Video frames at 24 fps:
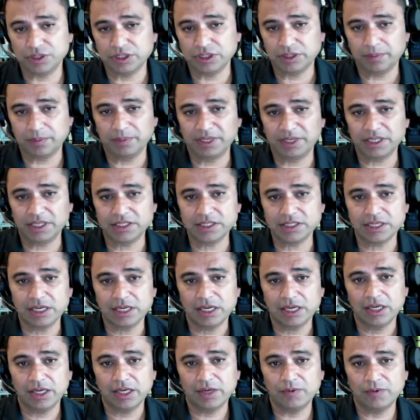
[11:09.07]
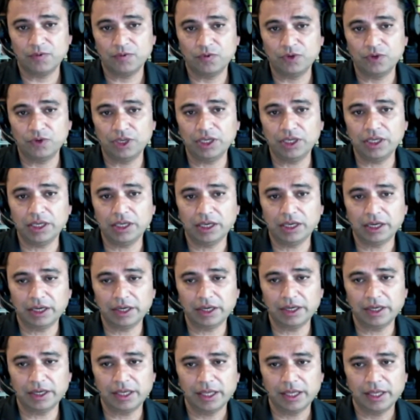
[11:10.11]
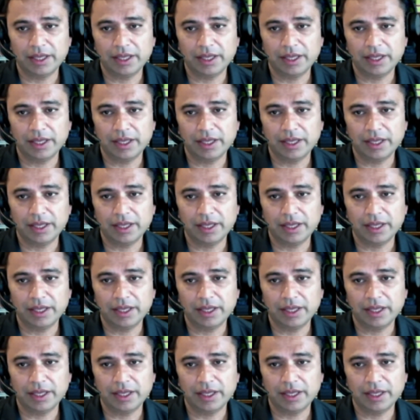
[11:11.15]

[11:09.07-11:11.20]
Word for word: uh, because if we, uh,